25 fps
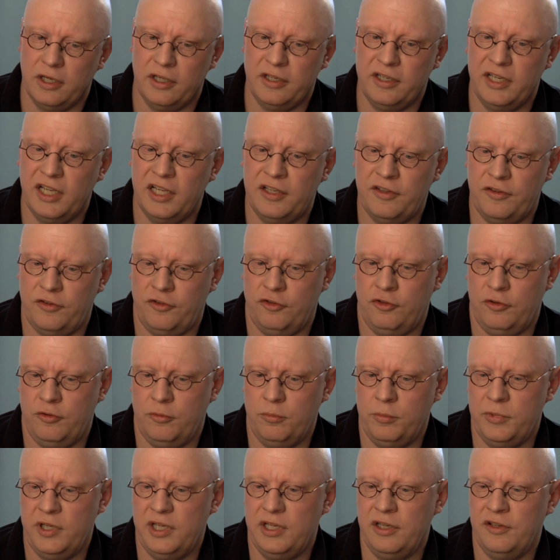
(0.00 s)
That
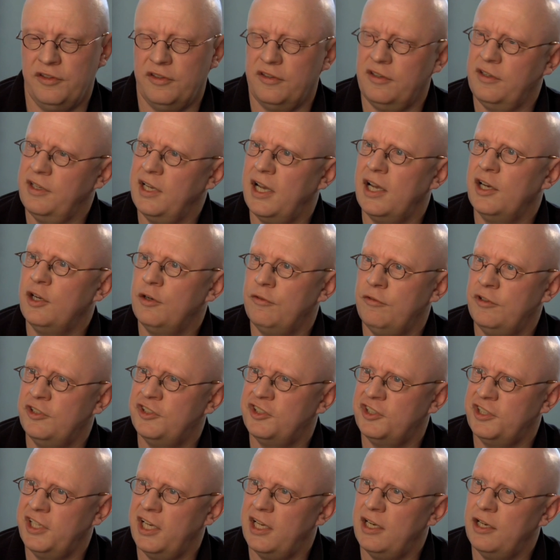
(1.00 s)
should be kind of a
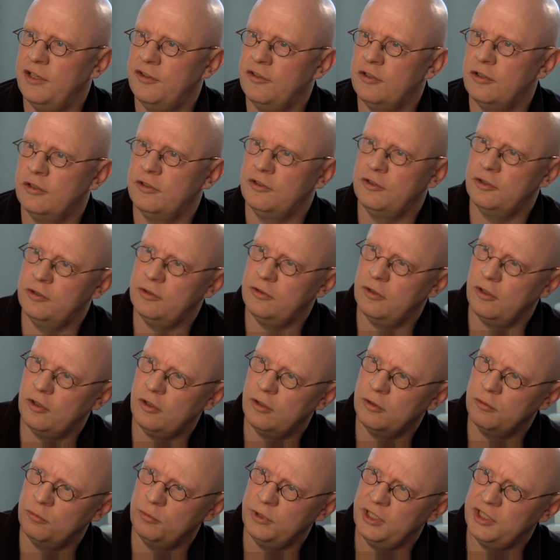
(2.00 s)
skeleton
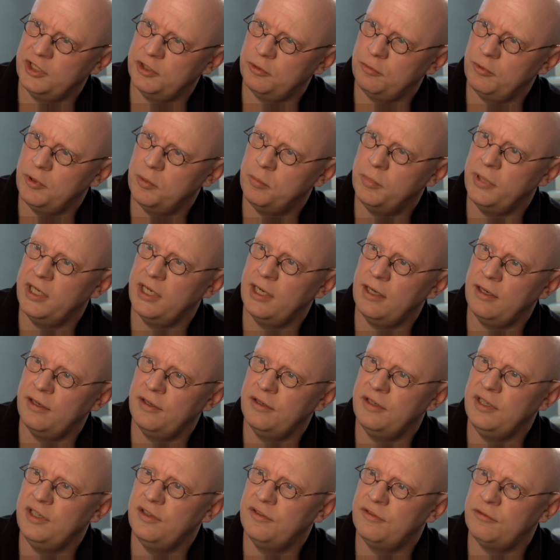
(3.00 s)
on which we
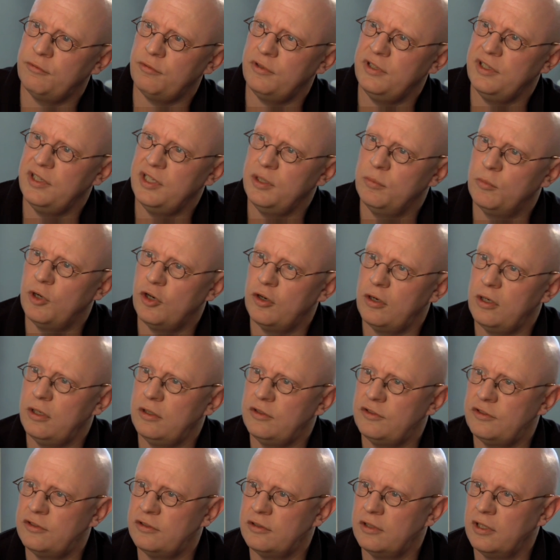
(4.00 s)
build these 3D
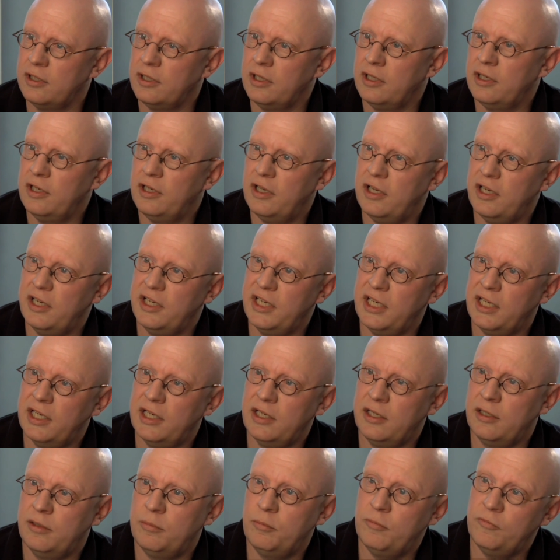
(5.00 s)
models. And
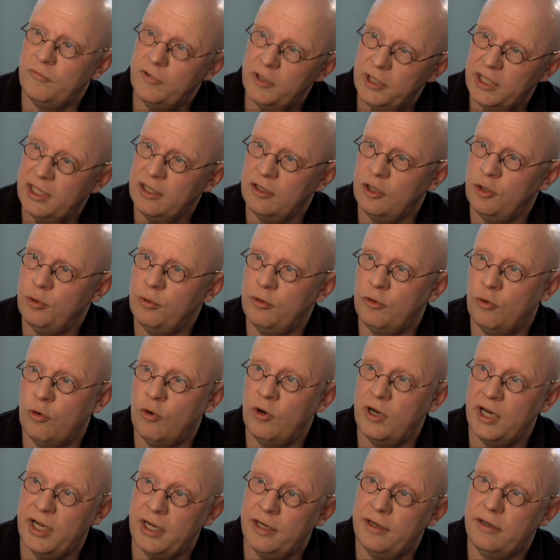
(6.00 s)
then we include
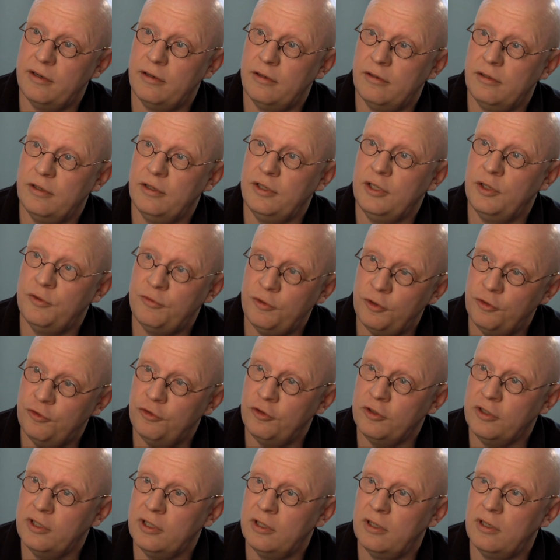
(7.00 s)
all other
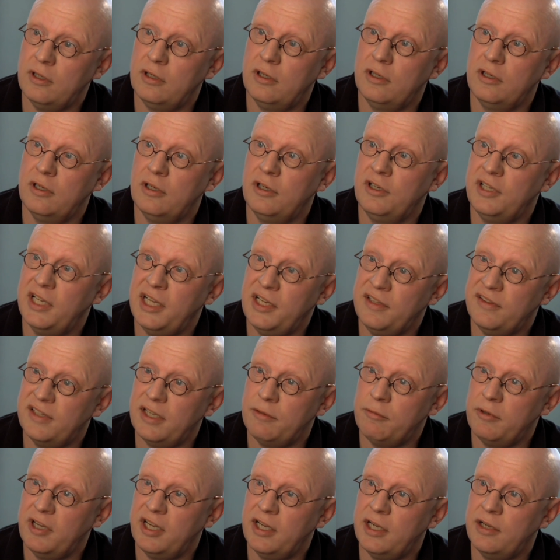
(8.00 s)
geophysical
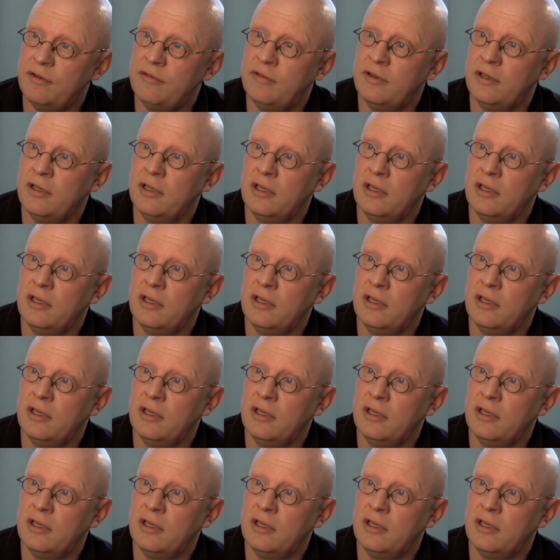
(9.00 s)
data we have,